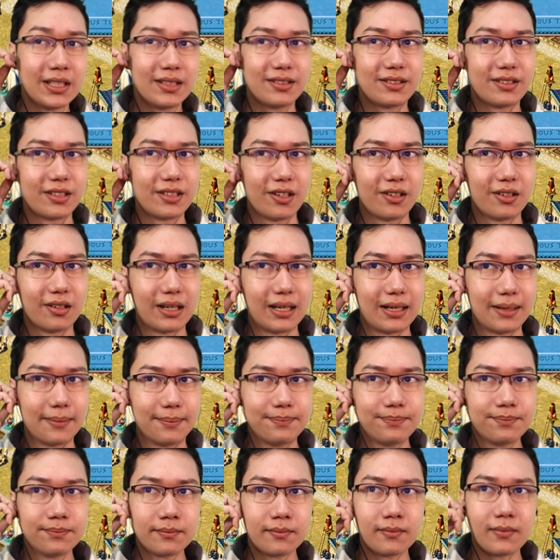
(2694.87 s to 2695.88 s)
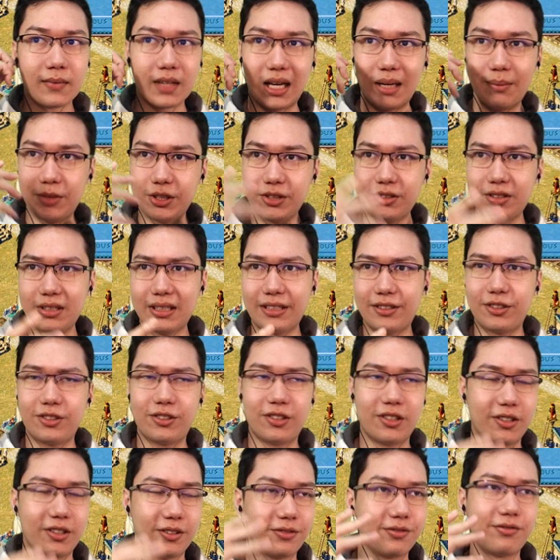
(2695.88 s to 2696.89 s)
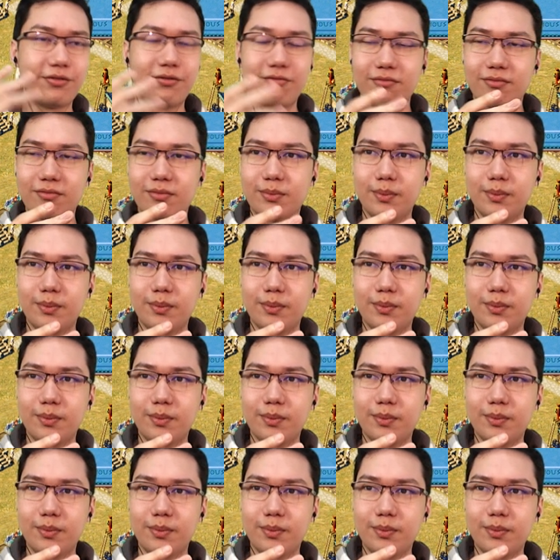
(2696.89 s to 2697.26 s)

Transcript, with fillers: So uh, I'm using it to sort of